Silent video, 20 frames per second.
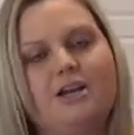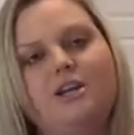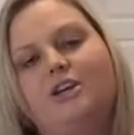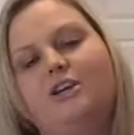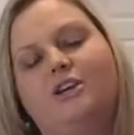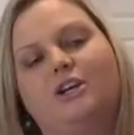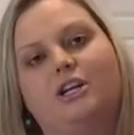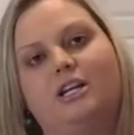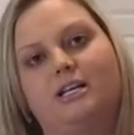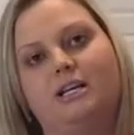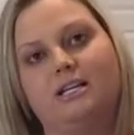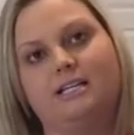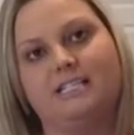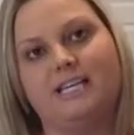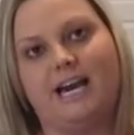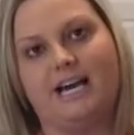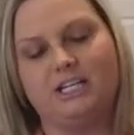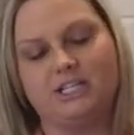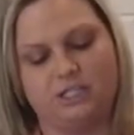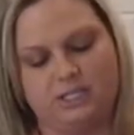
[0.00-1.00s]
You're going to
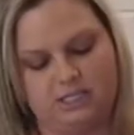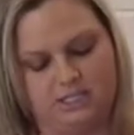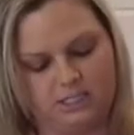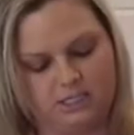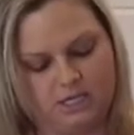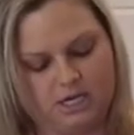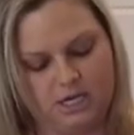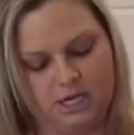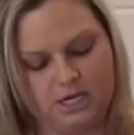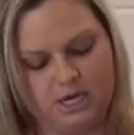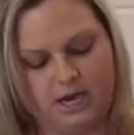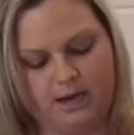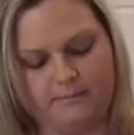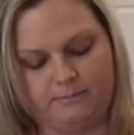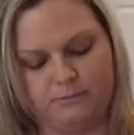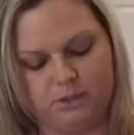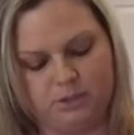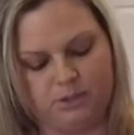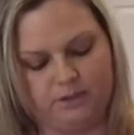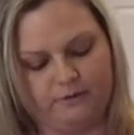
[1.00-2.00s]
attach this
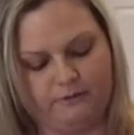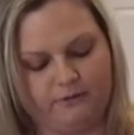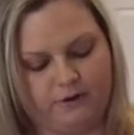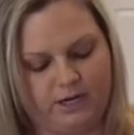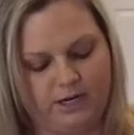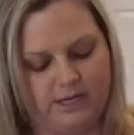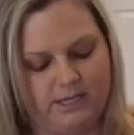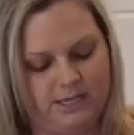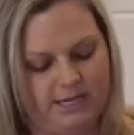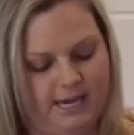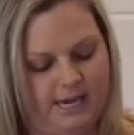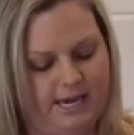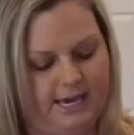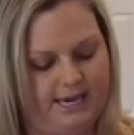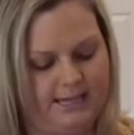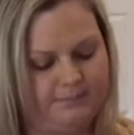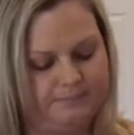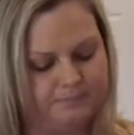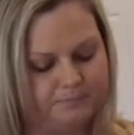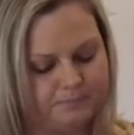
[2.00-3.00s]
to the front of the
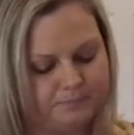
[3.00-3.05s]
can